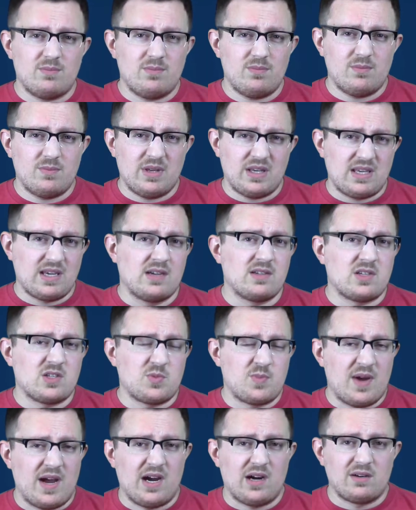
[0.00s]
because it's
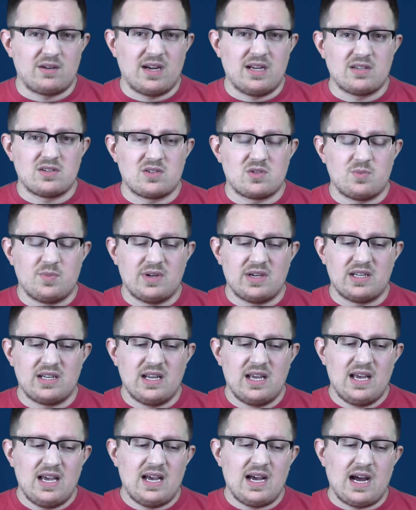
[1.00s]
Power Rangers, but
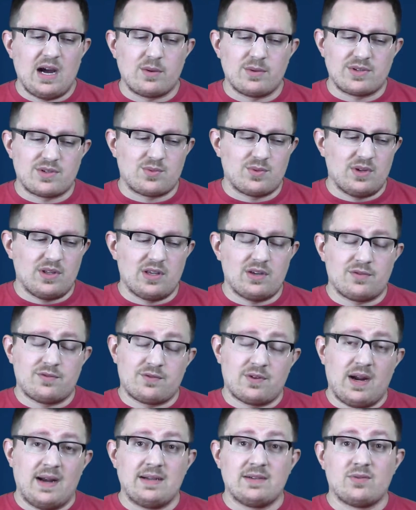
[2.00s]
I was really
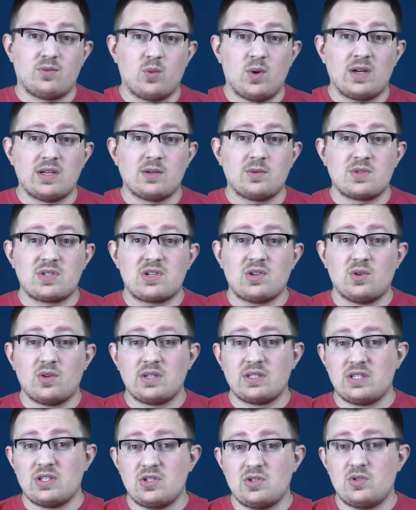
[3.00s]
afraid of what it was
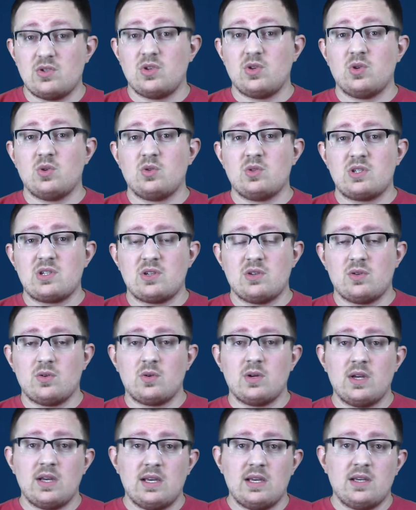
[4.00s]
going to do to
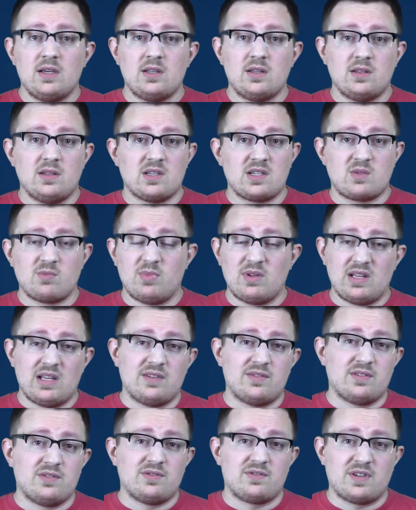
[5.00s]
this
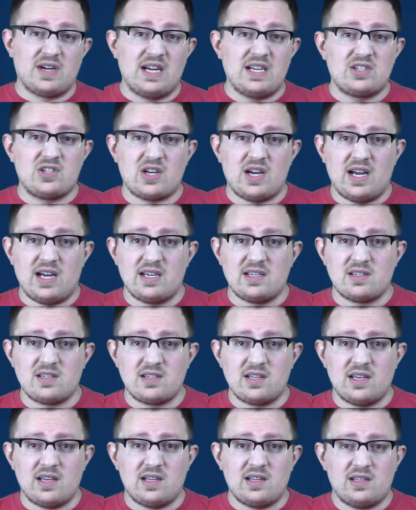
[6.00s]
beloved franchise
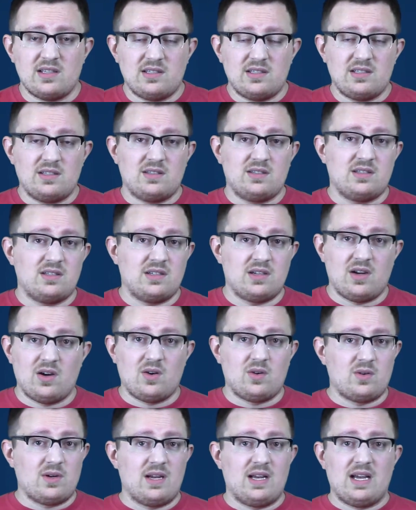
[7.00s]
that, you
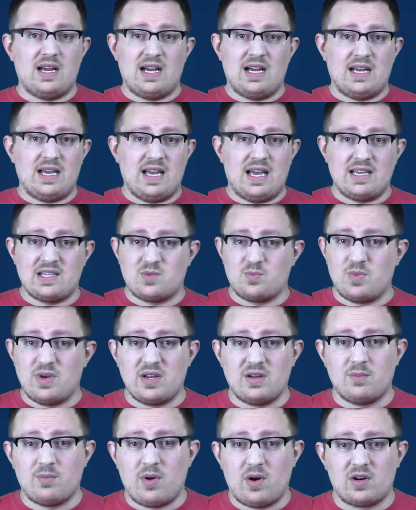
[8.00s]
know, has been
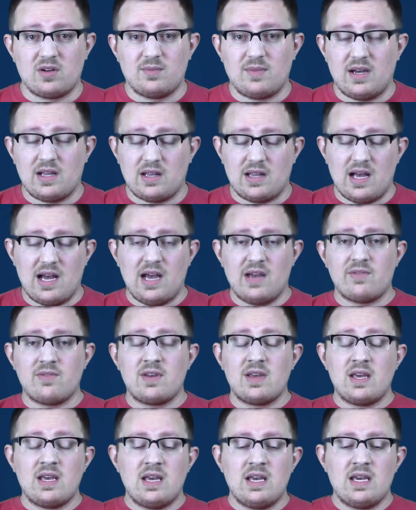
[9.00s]
a part of my life.
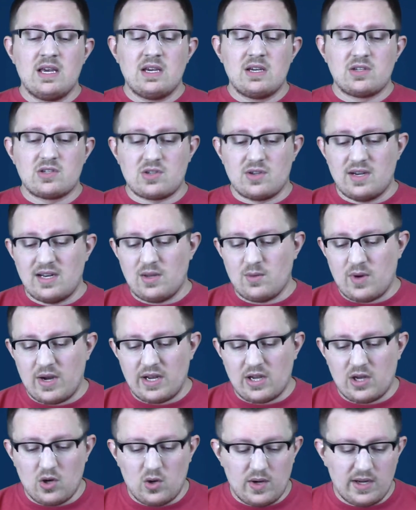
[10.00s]
So anyway,
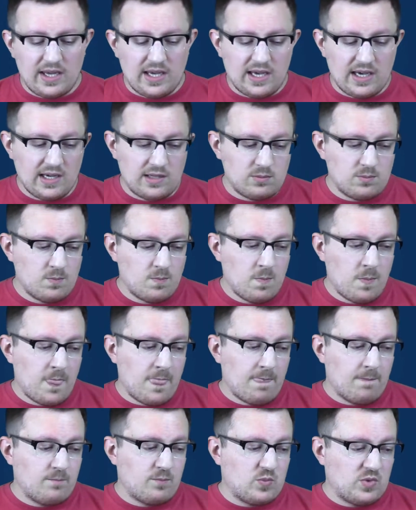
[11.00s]
going in,
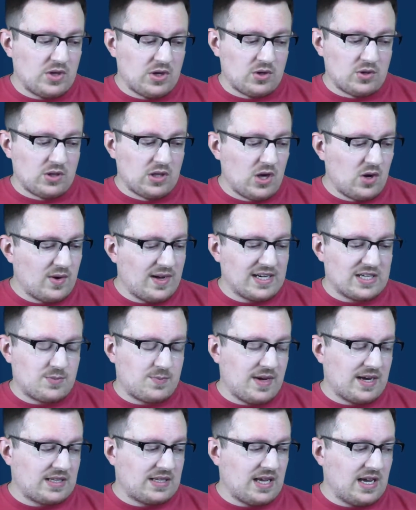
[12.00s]
you know, low
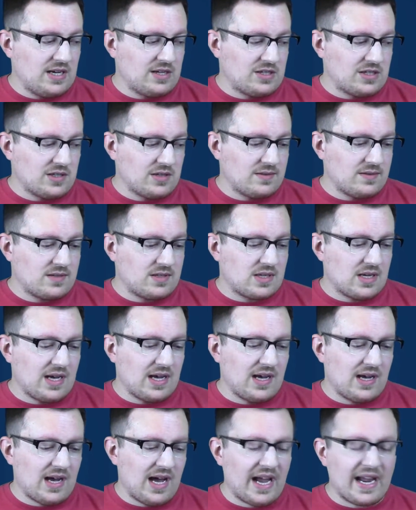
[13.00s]
expectations.
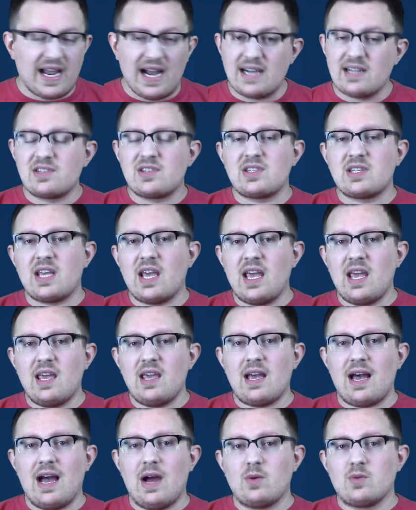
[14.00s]
I gotta say,
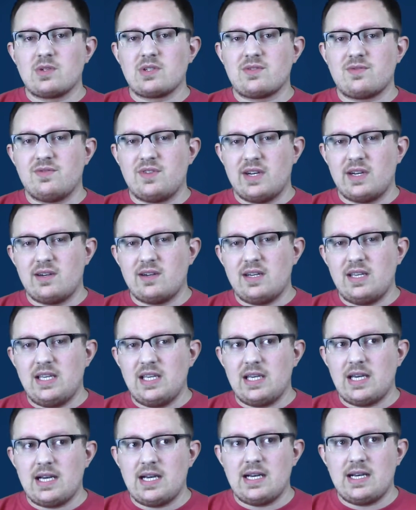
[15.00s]
I was very